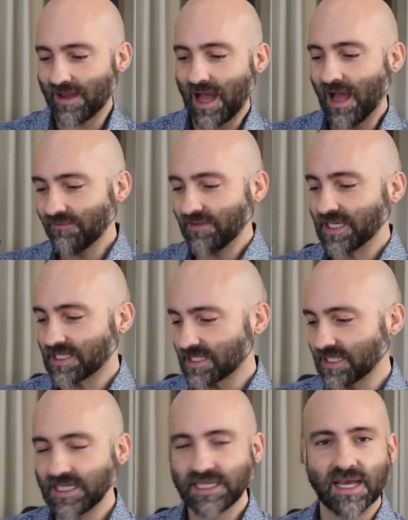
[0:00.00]

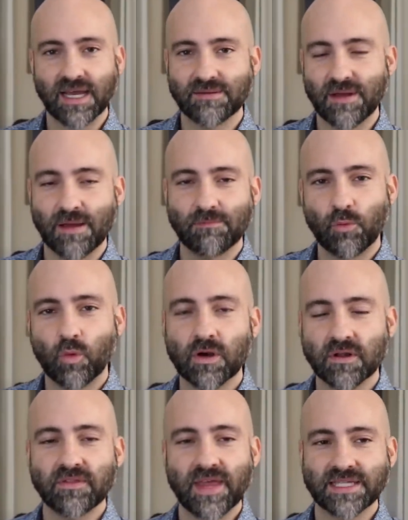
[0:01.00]
Obviously, a
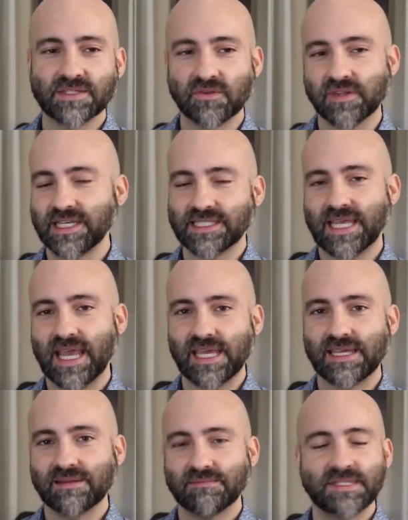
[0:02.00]
world that's only,
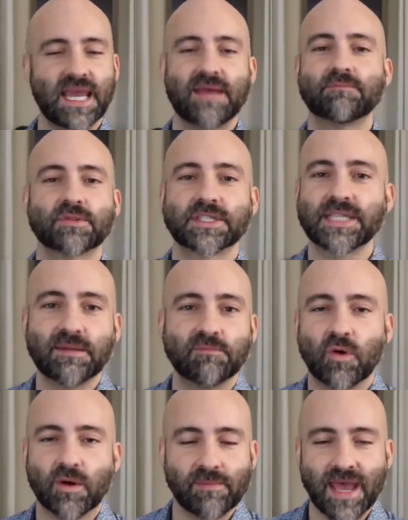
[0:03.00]
say, 10%
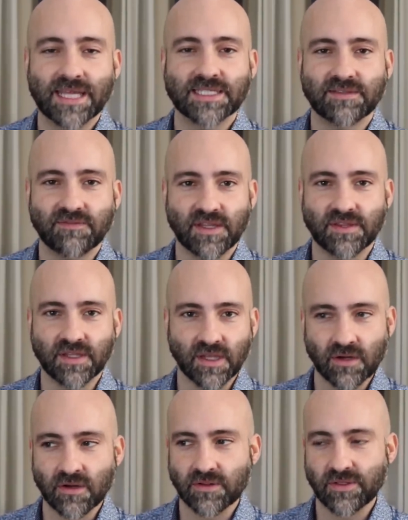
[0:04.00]
more massive than the
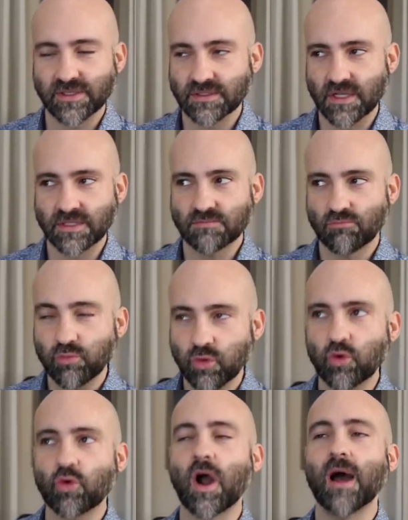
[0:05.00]
Earth is
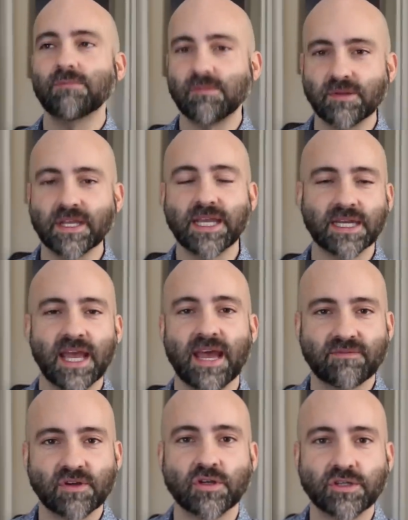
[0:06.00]
probably going to
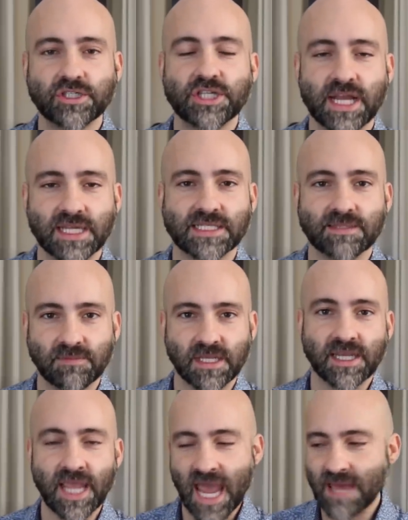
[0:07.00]
have a good chance of
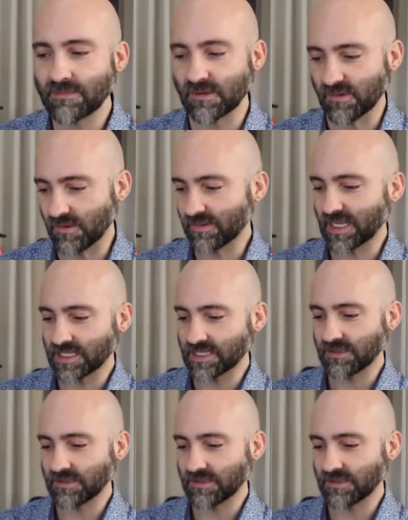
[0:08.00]
being habitable because